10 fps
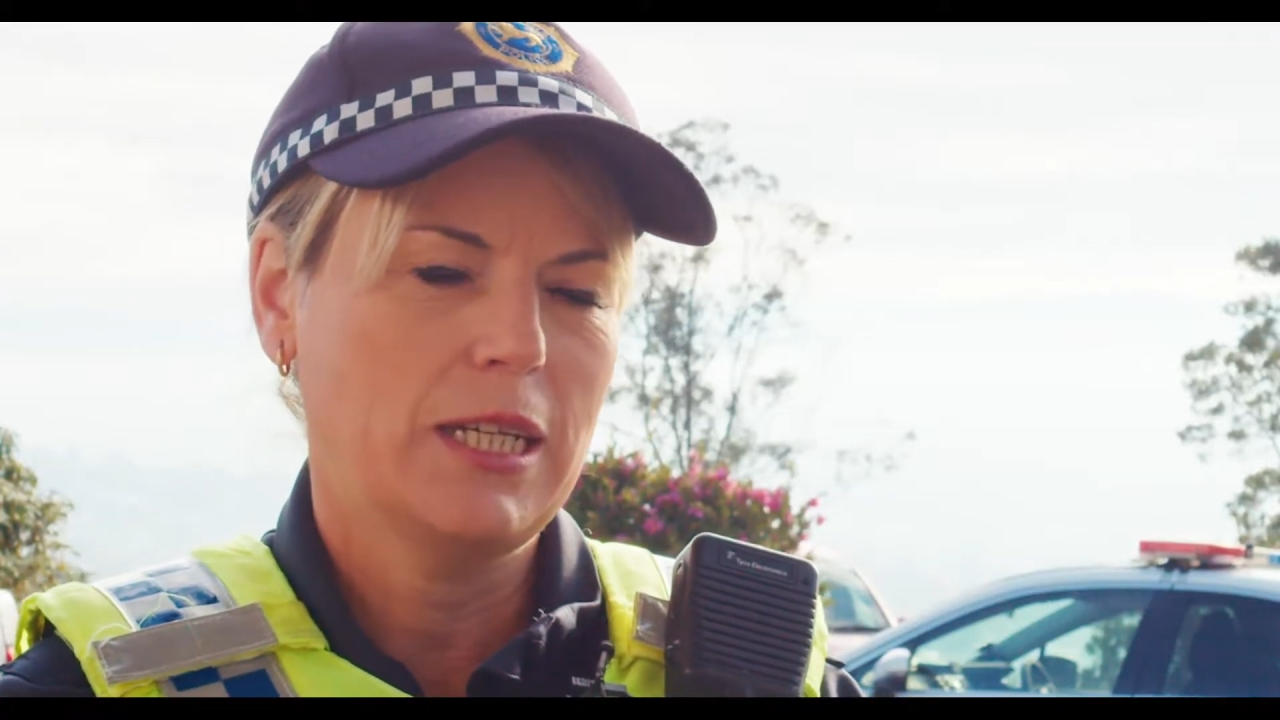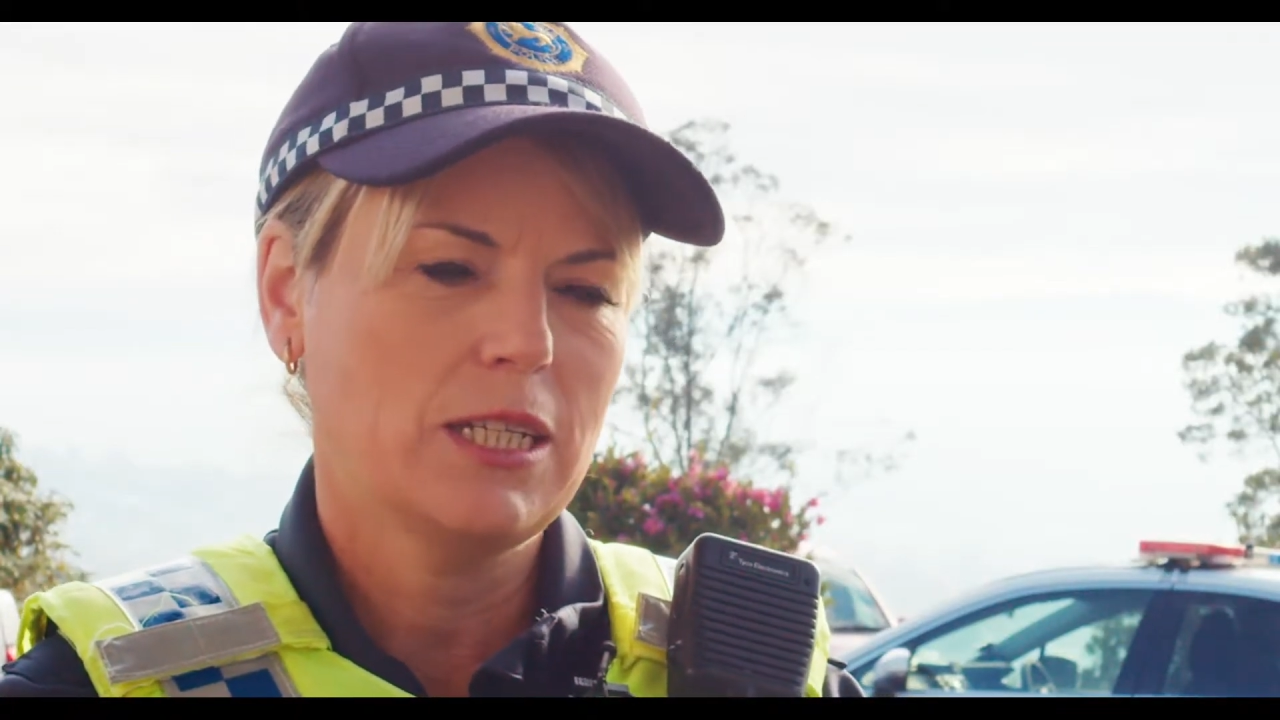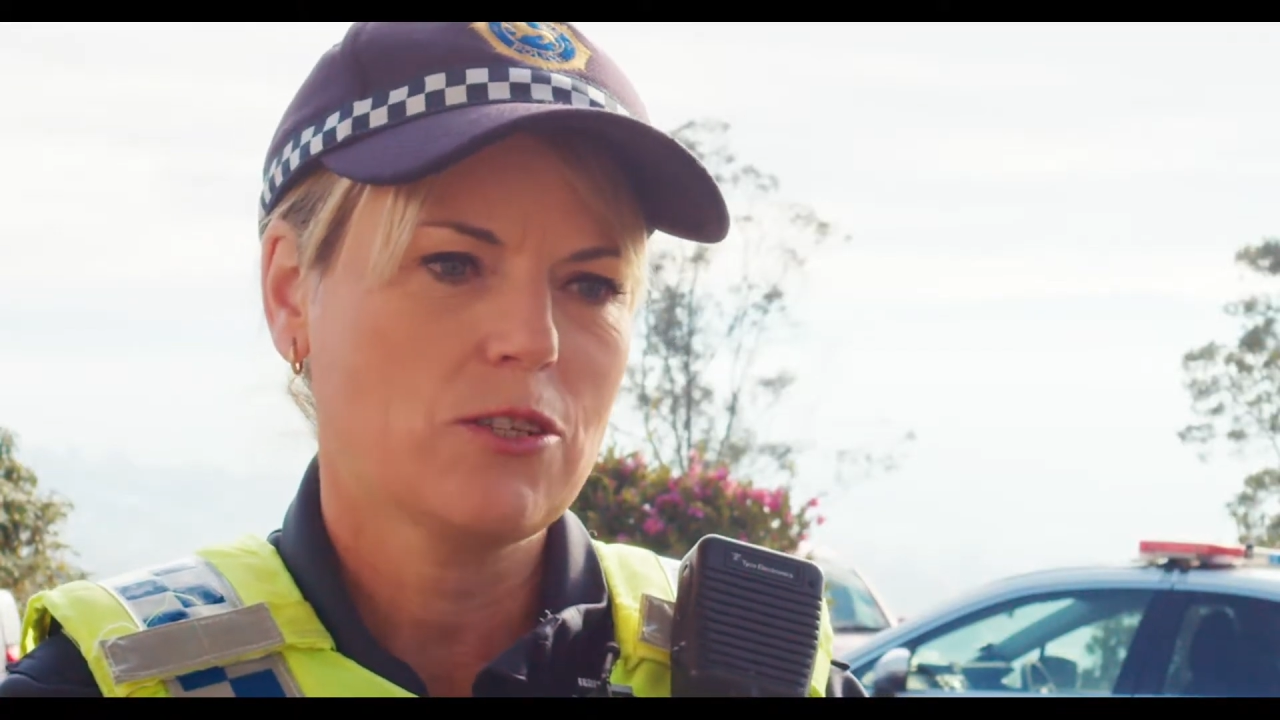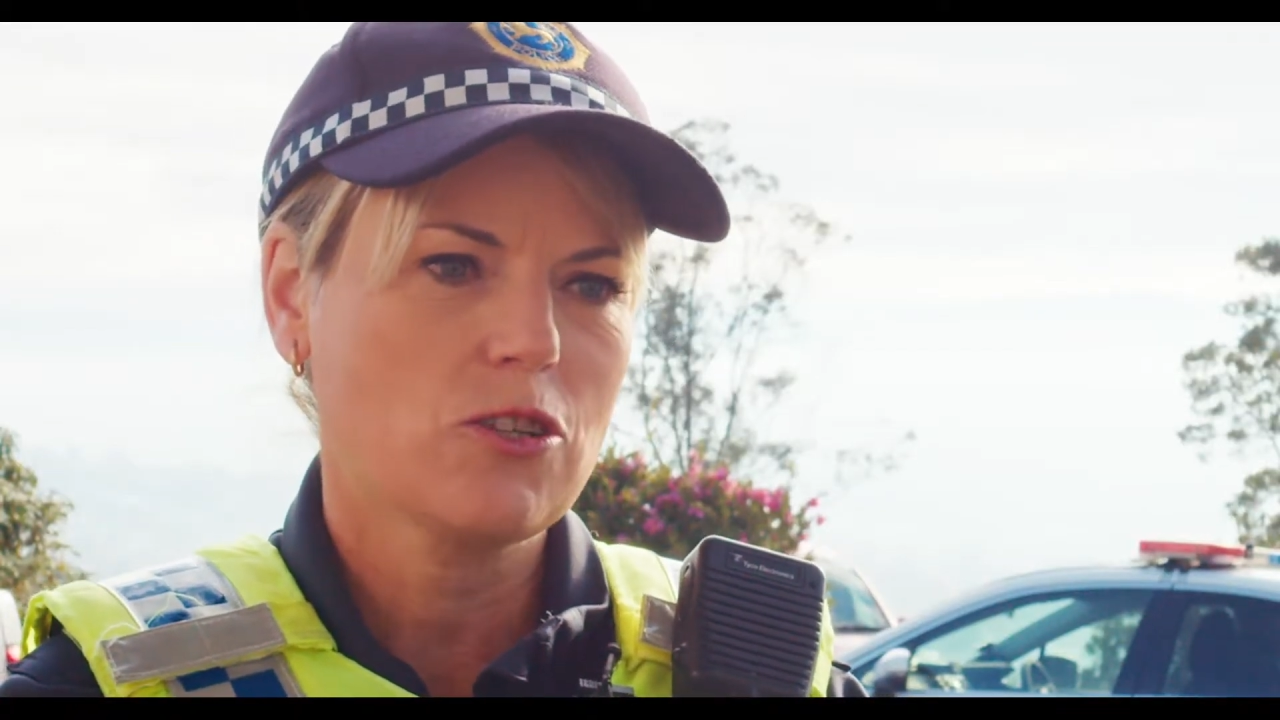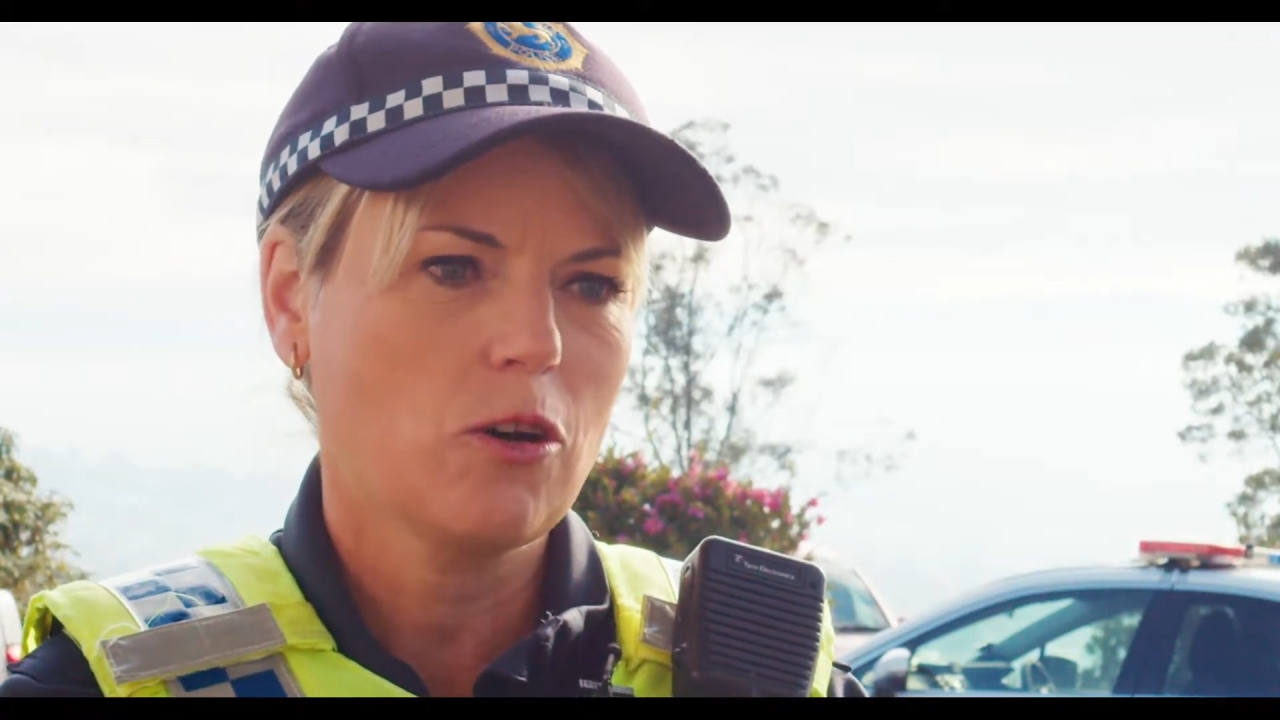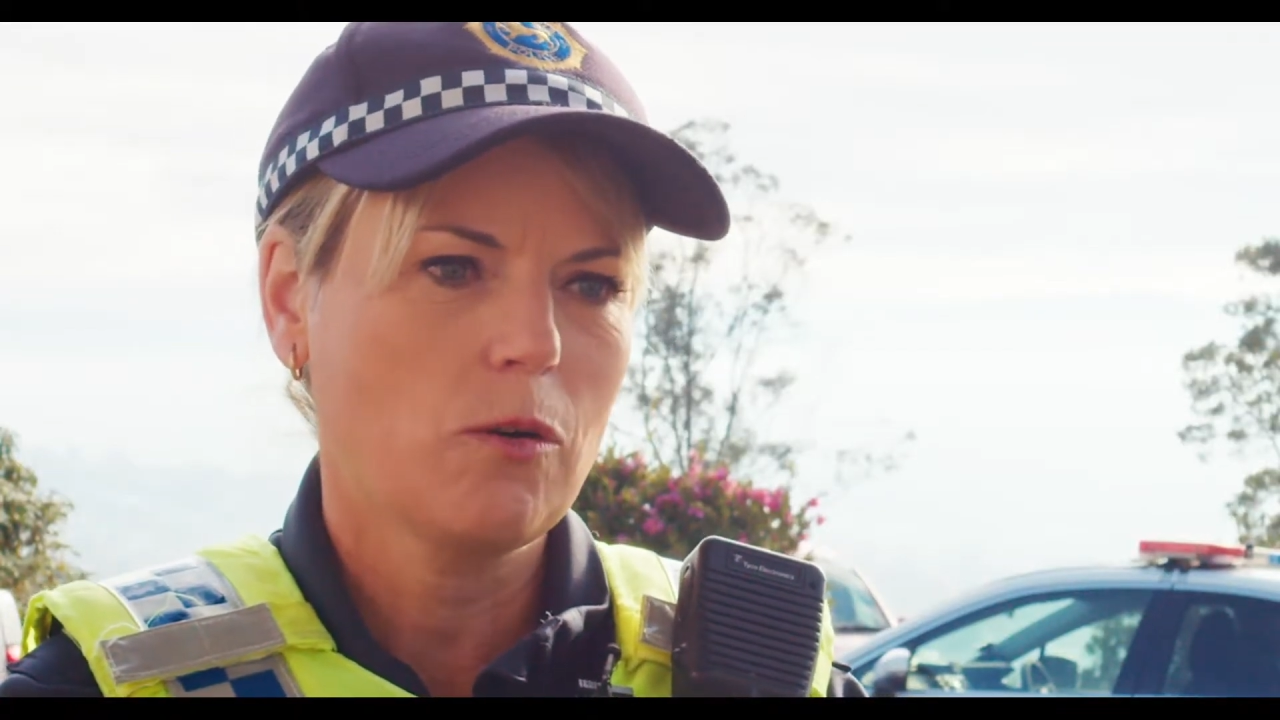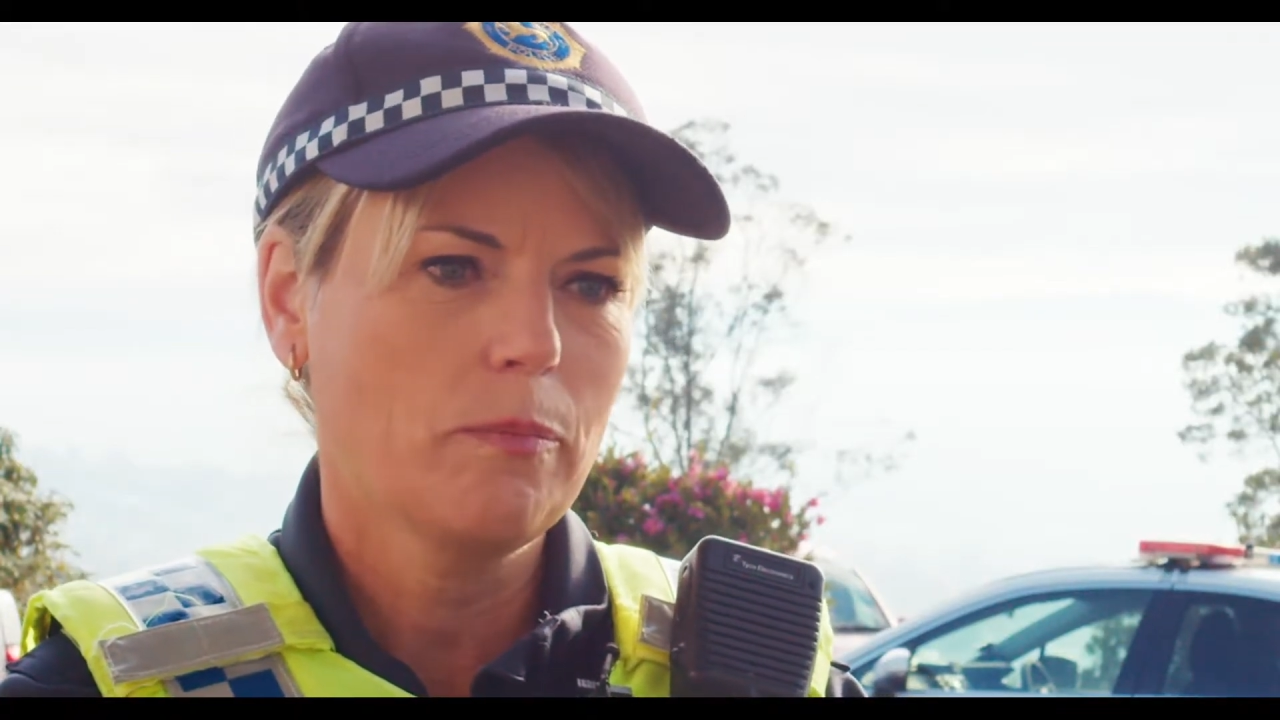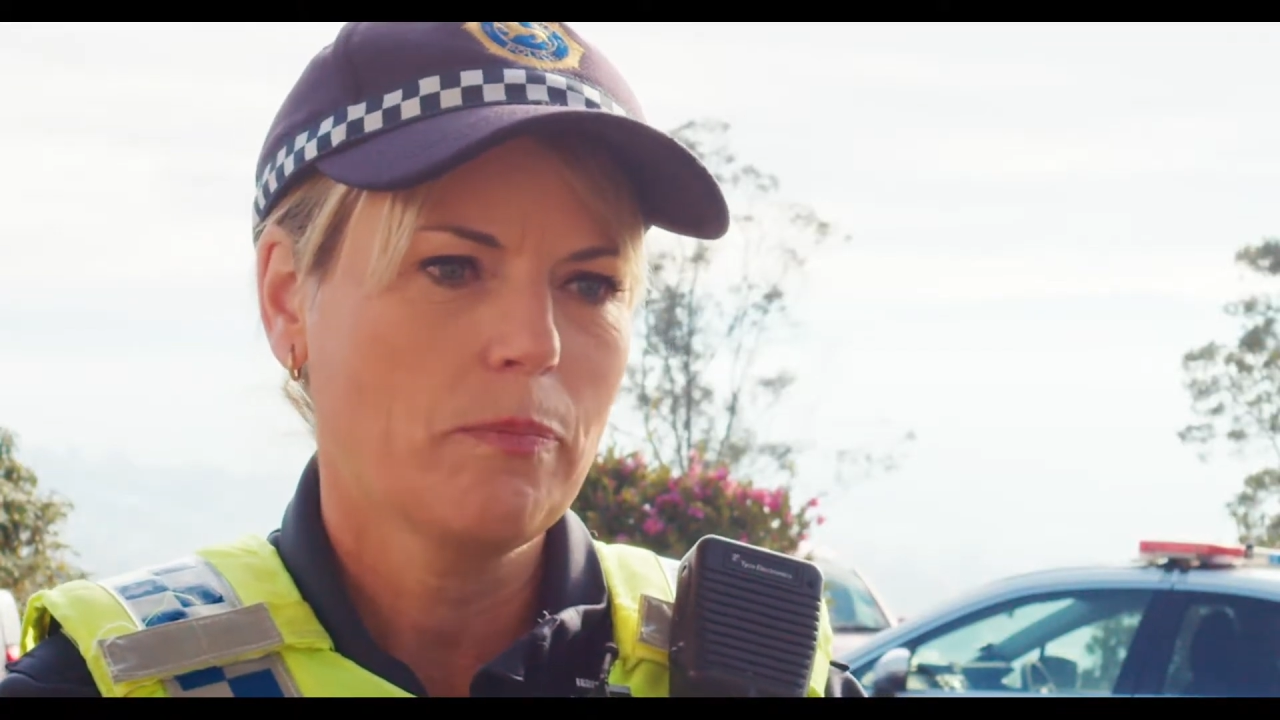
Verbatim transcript: need to stop.